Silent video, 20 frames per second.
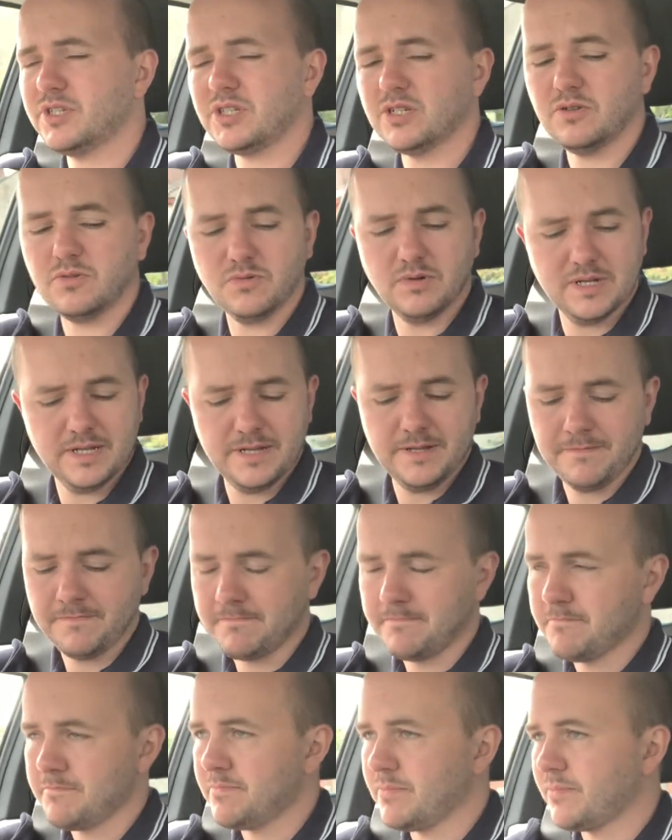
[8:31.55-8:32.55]
So
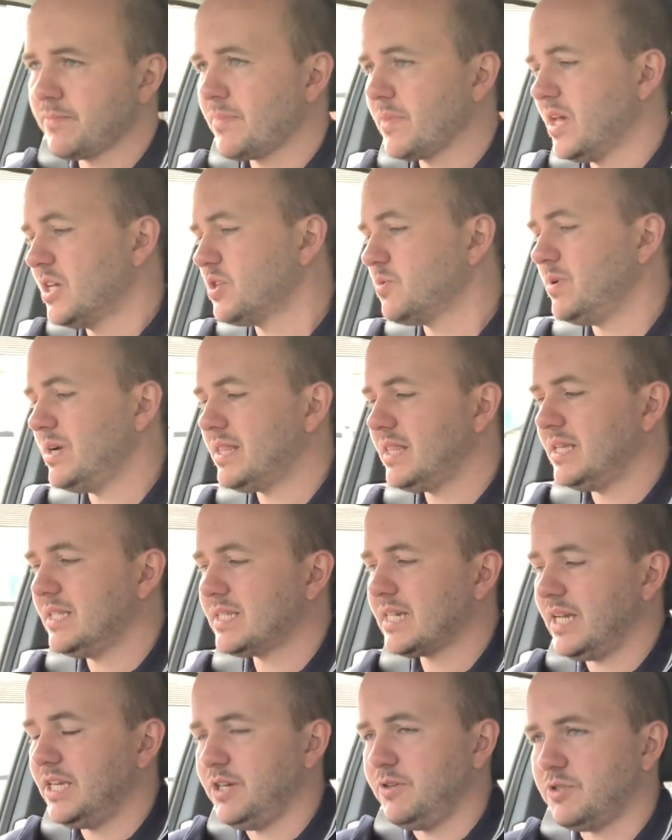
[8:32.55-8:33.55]
it's a weird thing to
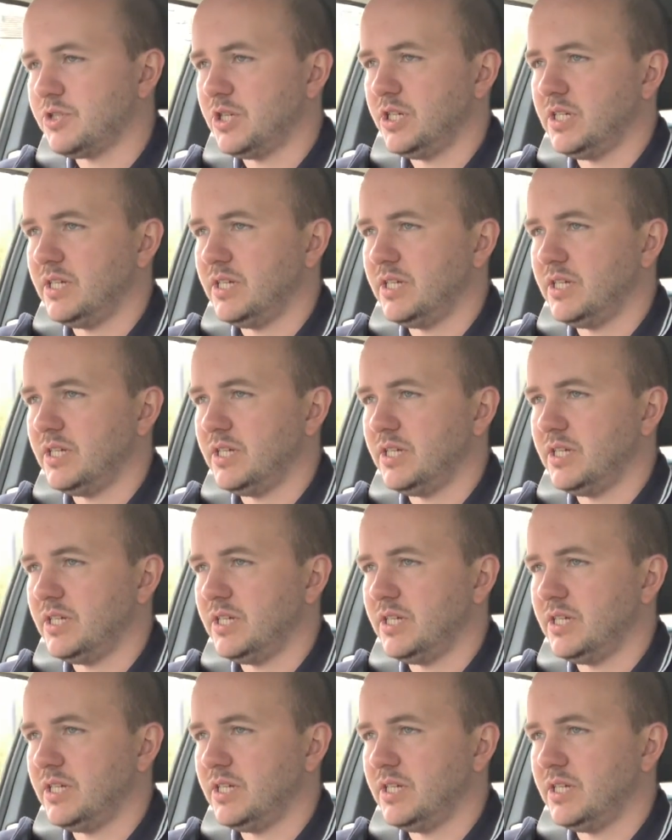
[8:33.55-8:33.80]
get used to.